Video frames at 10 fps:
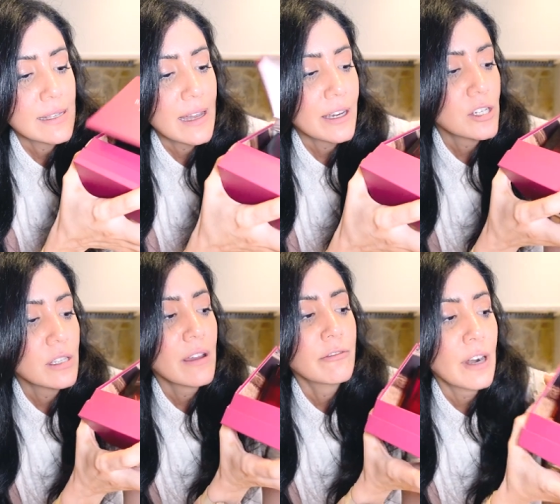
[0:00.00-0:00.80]
It's
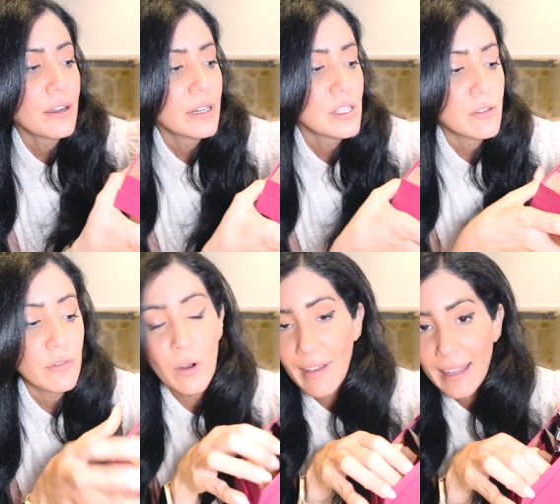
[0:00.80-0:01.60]
actually a fragrance
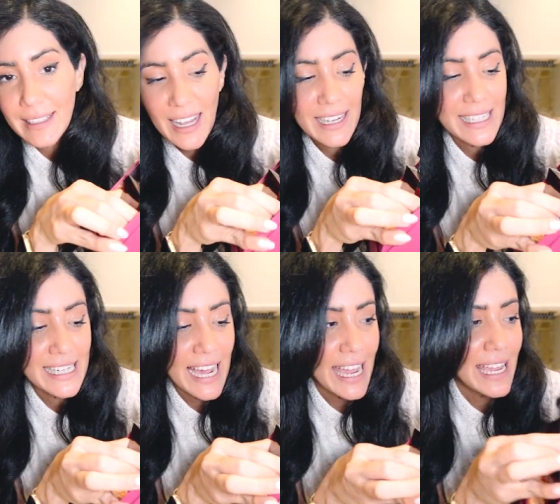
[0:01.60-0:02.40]
for Valentine's
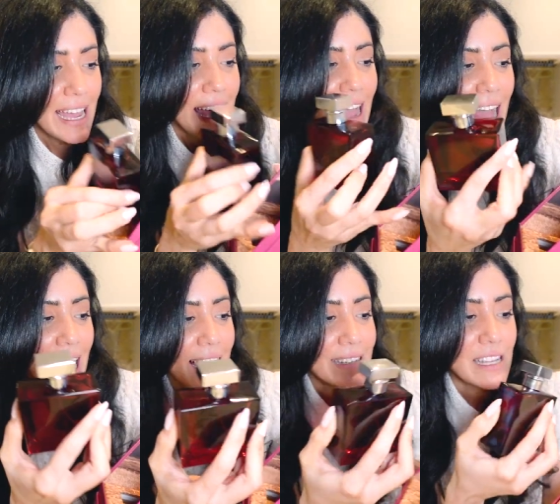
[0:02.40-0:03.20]
Day.
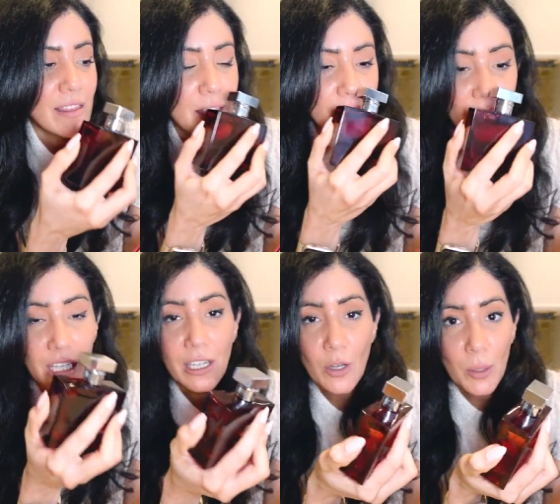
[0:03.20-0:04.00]
And the
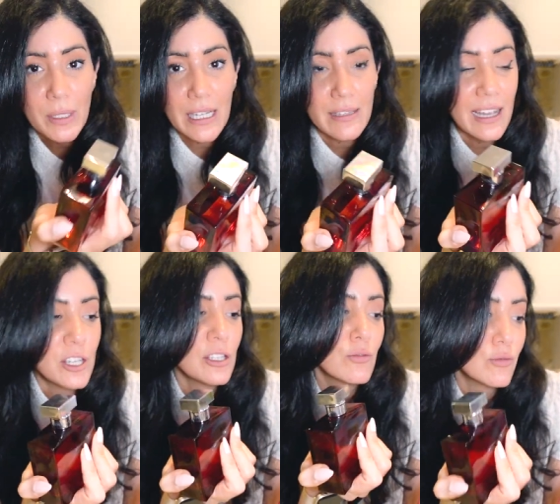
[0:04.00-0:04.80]
keynote is
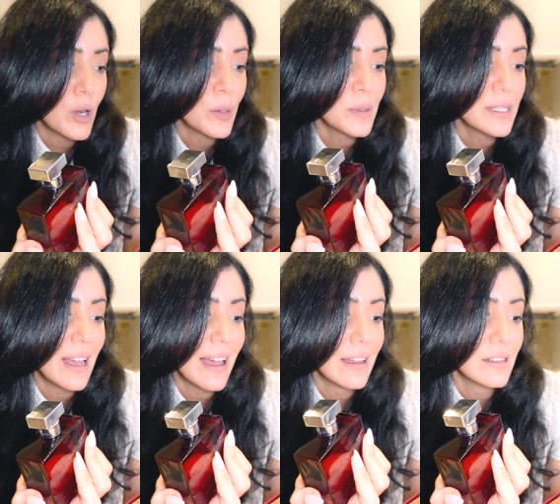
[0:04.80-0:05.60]
actually rose
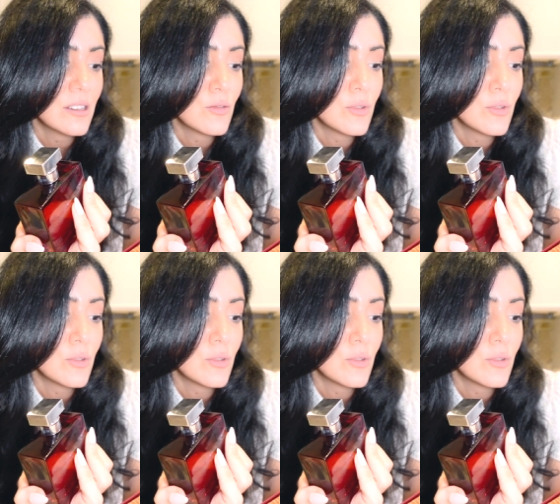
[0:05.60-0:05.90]
and